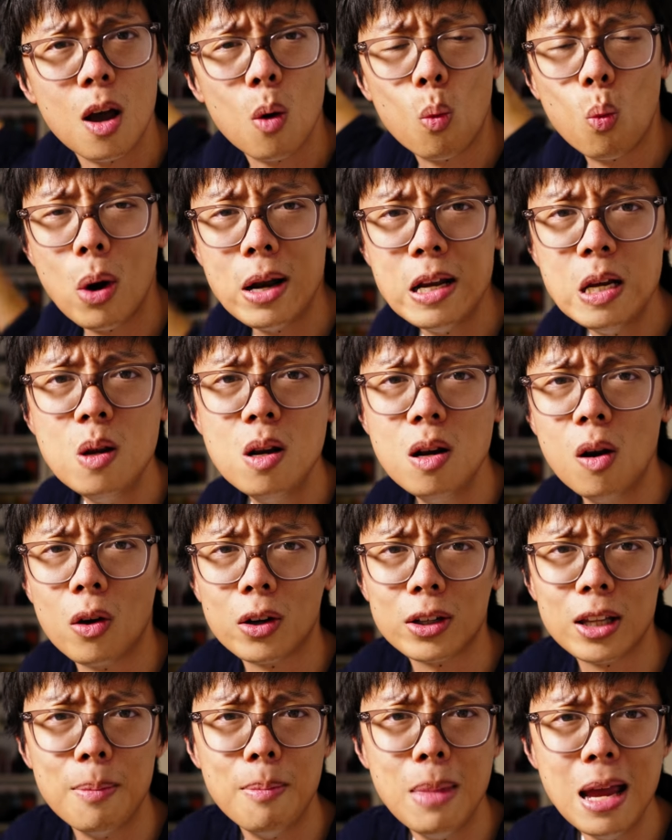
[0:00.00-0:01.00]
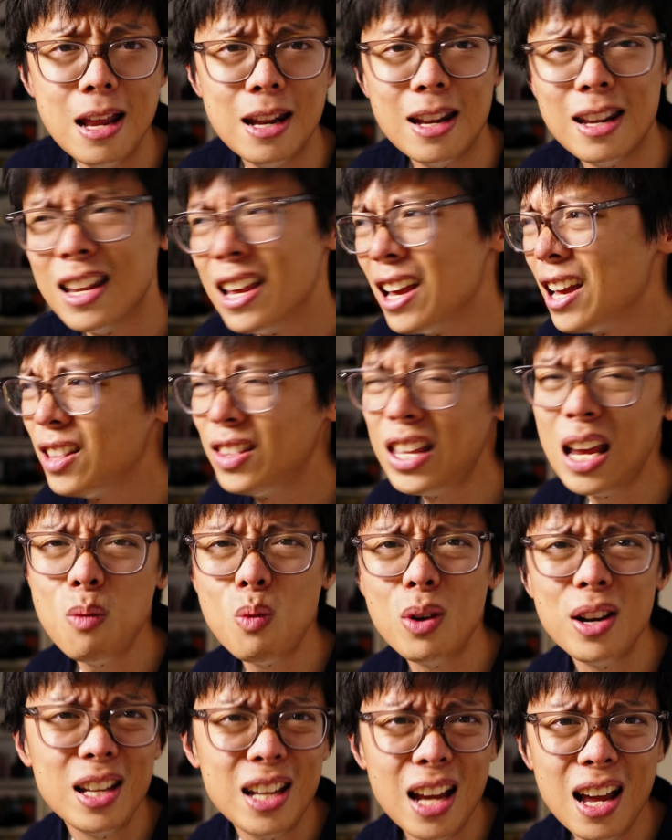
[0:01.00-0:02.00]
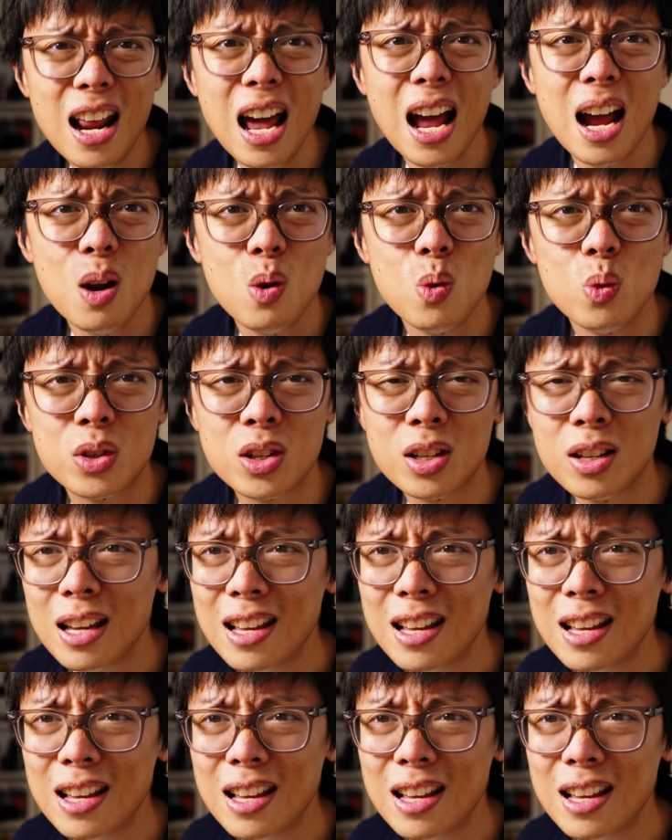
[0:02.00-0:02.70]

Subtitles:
When you lock them in, they want to get out.